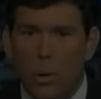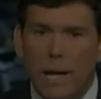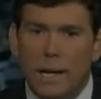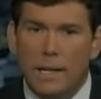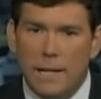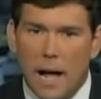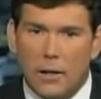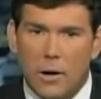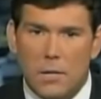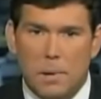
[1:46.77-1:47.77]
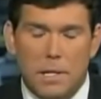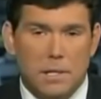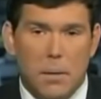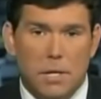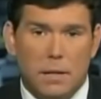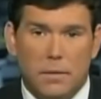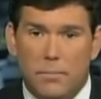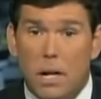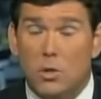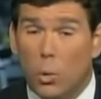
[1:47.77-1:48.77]
The weakening dollar has been the subject of
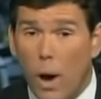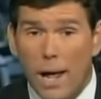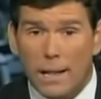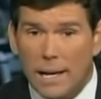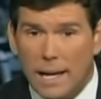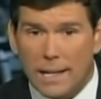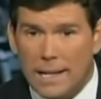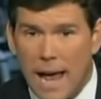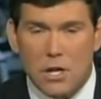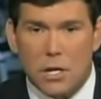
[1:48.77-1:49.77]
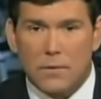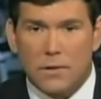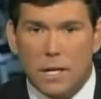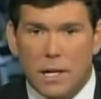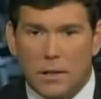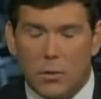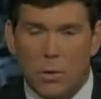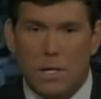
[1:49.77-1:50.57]
much wailing and gnashing of teeth in